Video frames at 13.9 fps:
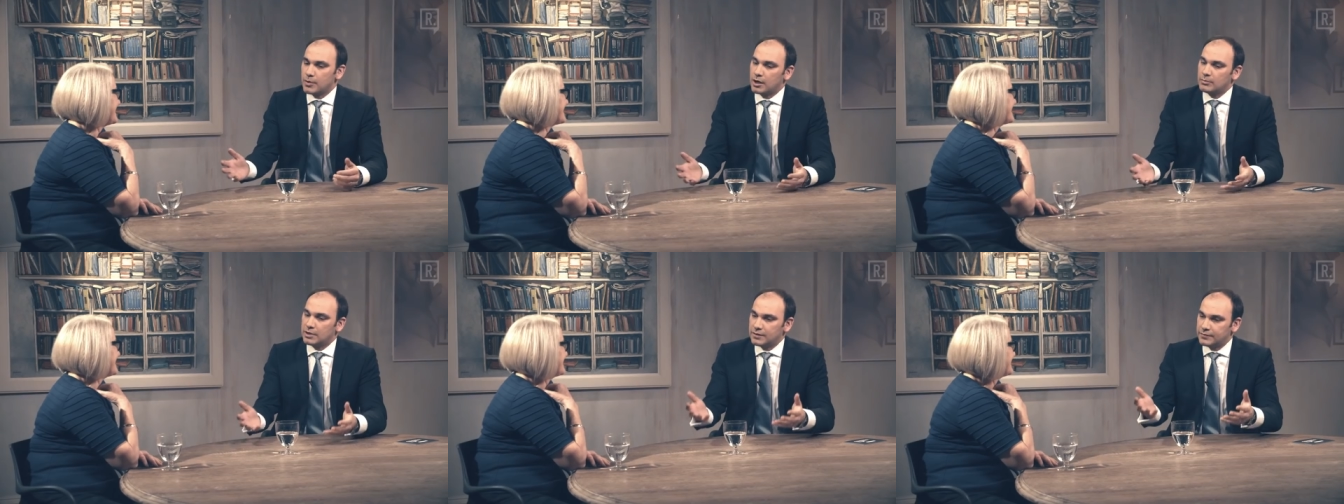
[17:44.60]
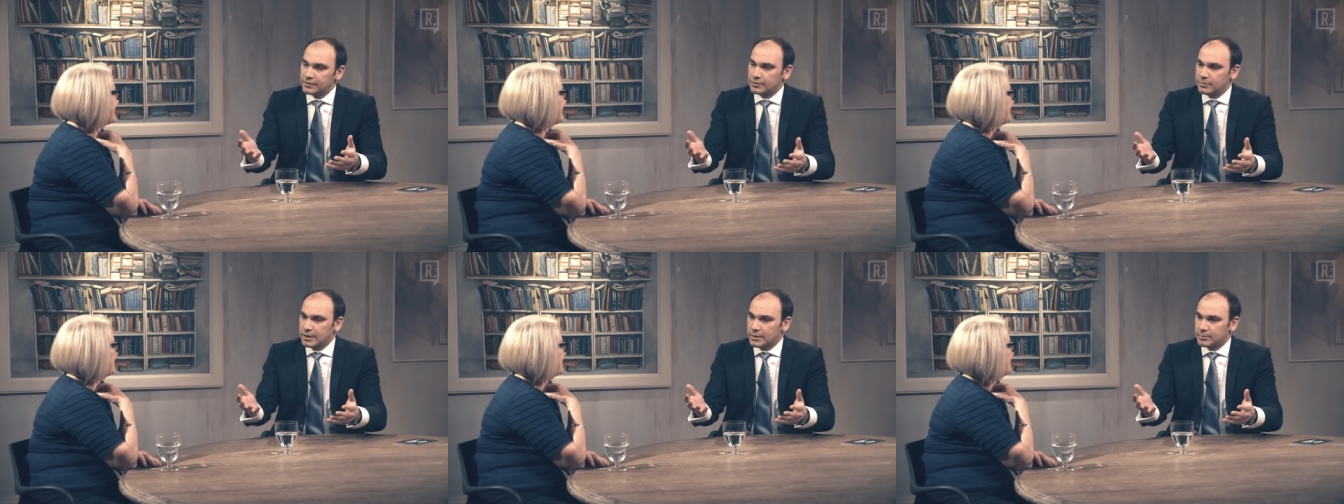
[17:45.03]

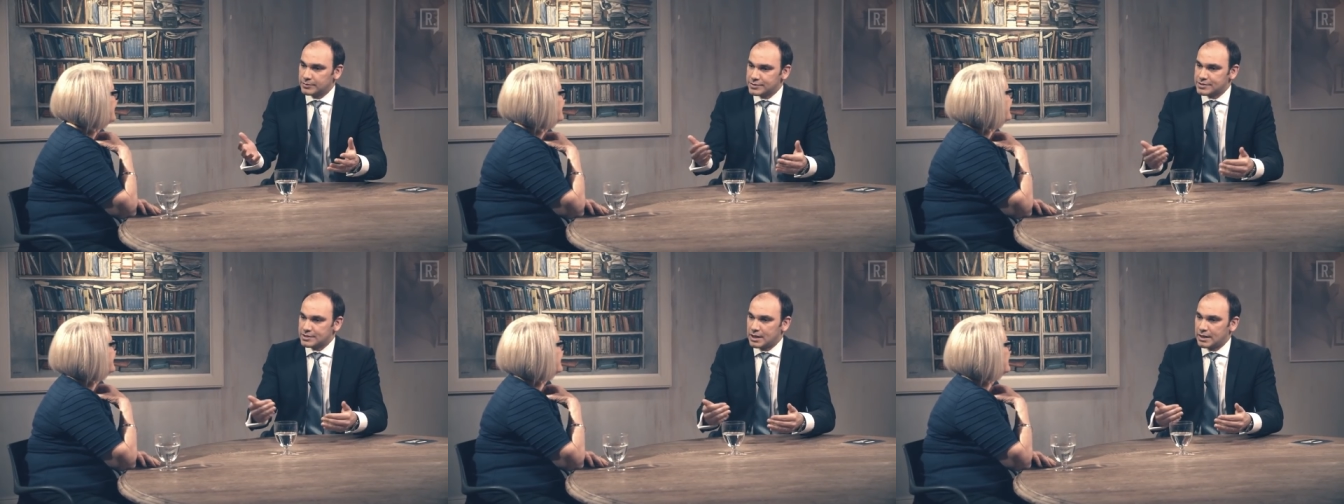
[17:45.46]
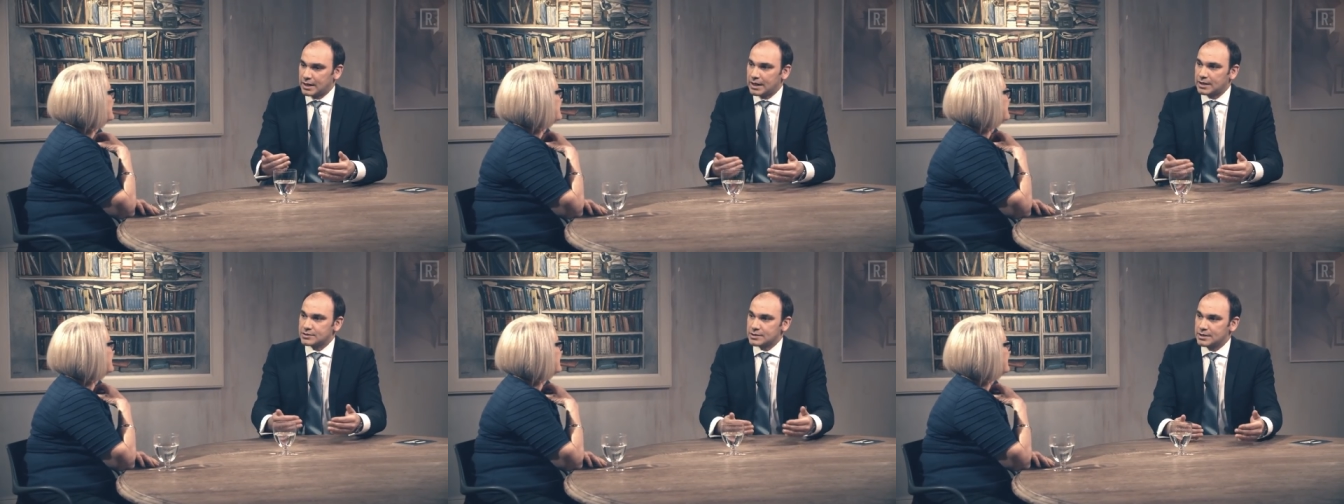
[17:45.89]
Uplifting people to say,
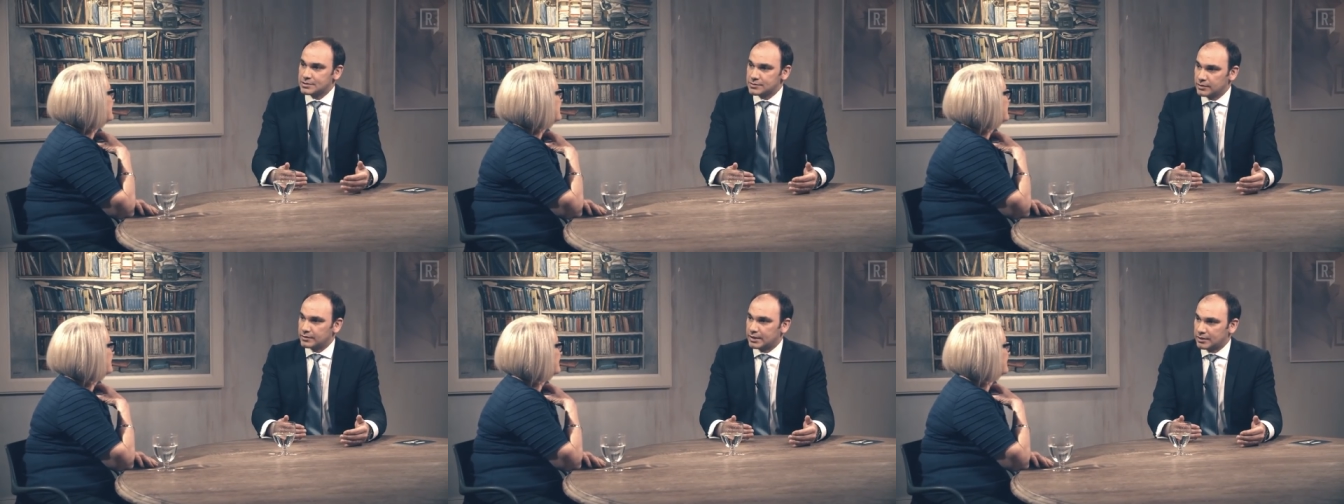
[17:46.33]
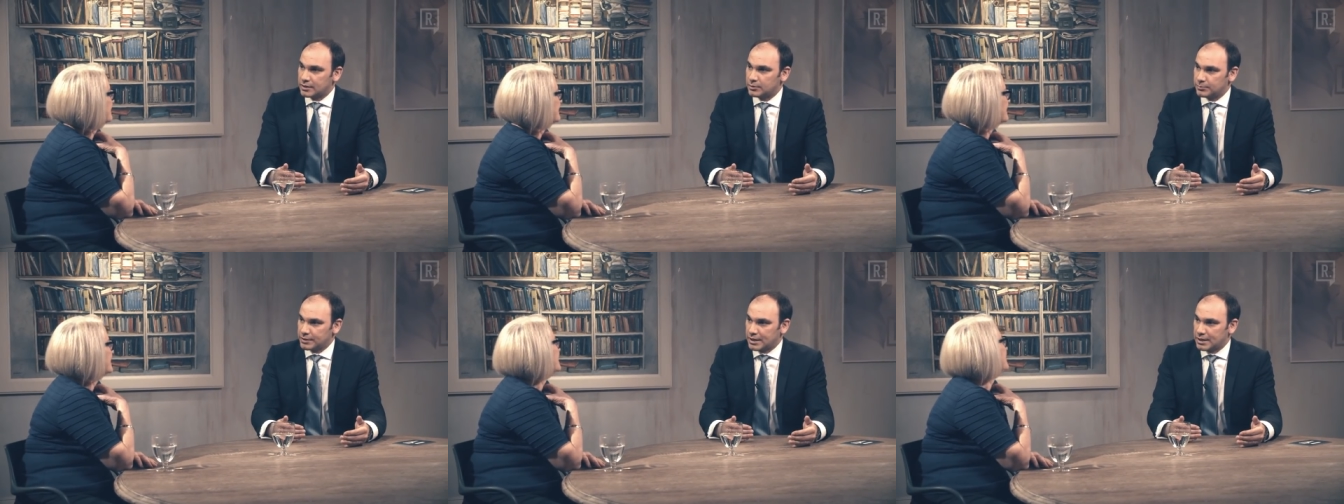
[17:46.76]
actually, it's not that
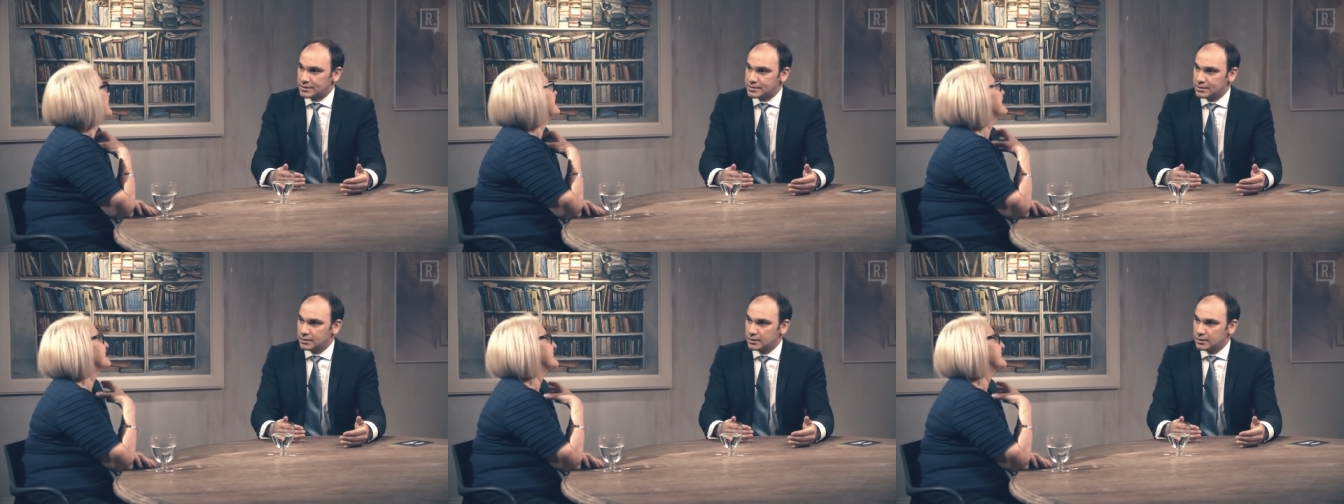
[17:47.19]
complicated.